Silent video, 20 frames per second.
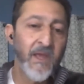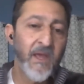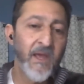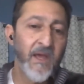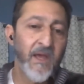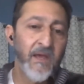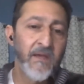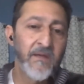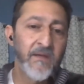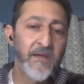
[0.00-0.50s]

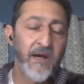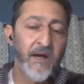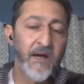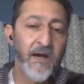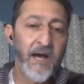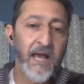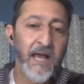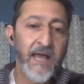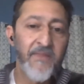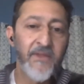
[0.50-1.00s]
And
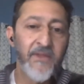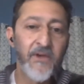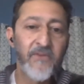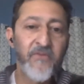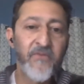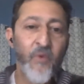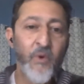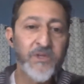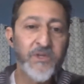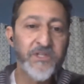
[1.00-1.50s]
I had the
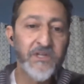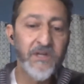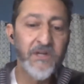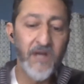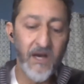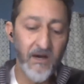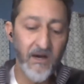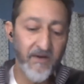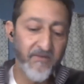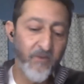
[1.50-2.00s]
good
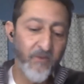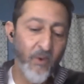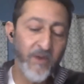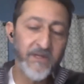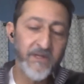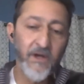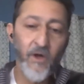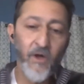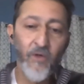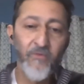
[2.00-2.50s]
fortune of
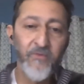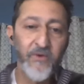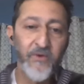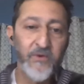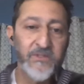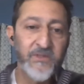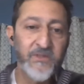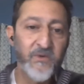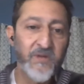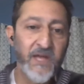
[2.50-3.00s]
going to Whole
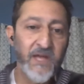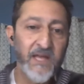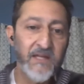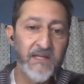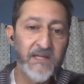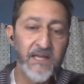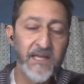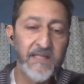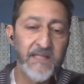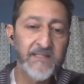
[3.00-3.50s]
Foods
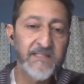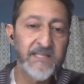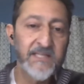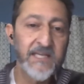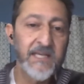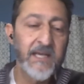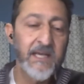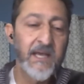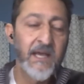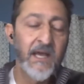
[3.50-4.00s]
and
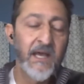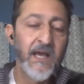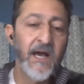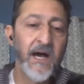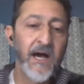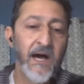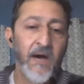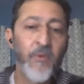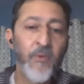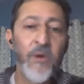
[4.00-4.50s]
seeing
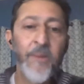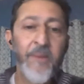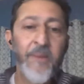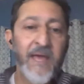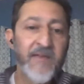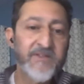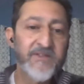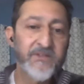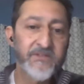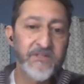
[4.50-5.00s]

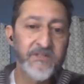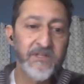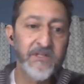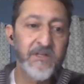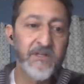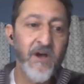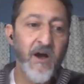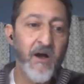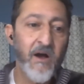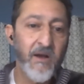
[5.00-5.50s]
Rip
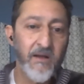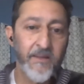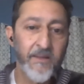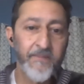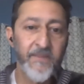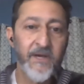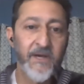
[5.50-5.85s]
Esselstyn talk